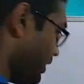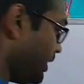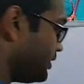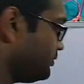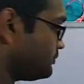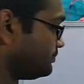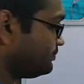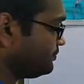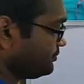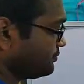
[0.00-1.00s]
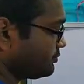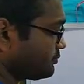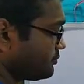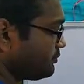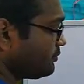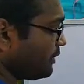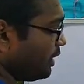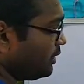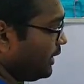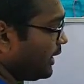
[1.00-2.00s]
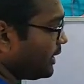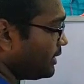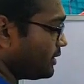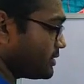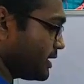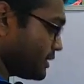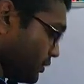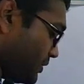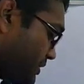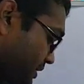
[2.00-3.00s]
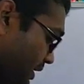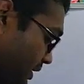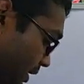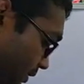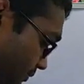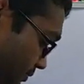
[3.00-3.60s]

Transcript: Then take intersection with C here.